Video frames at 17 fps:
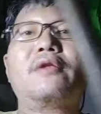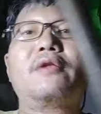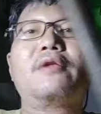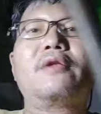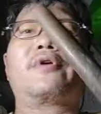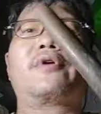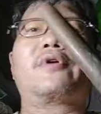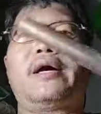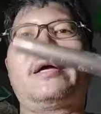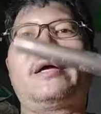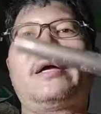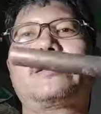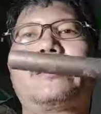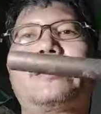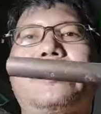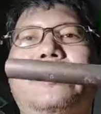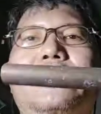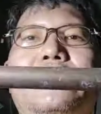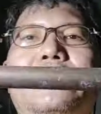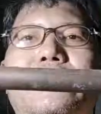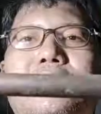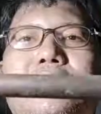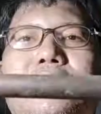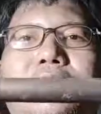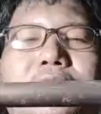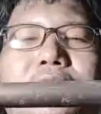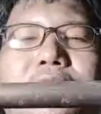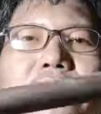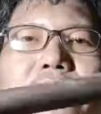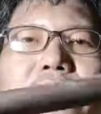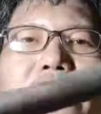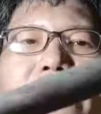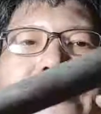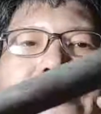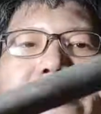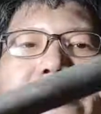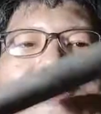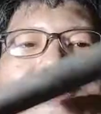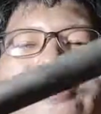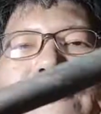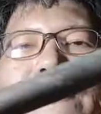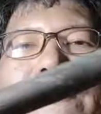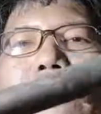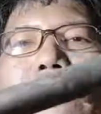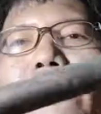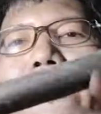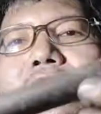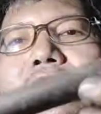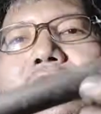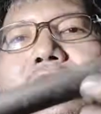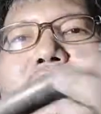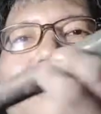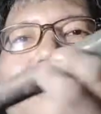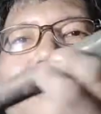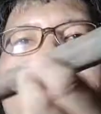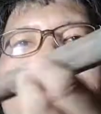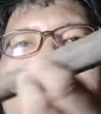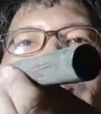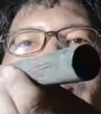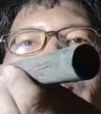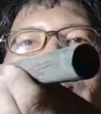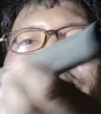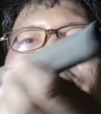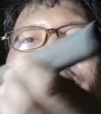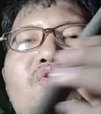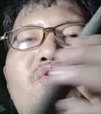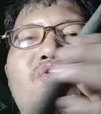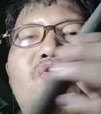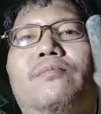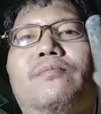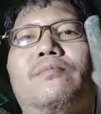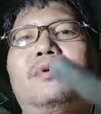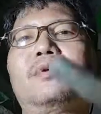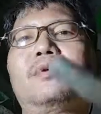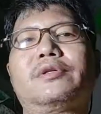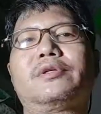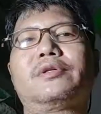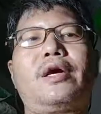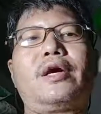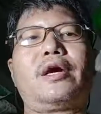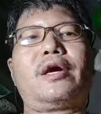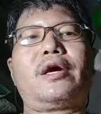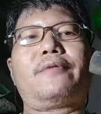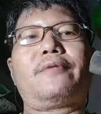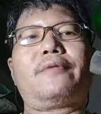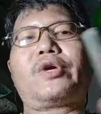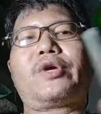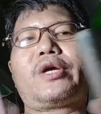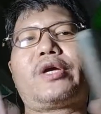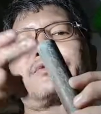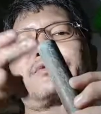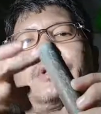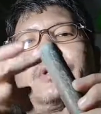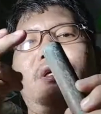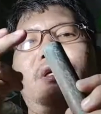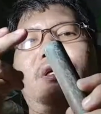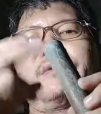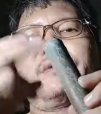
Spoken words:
for a handguard. This is bronze. It's a bronze tube. Yeah, you can actually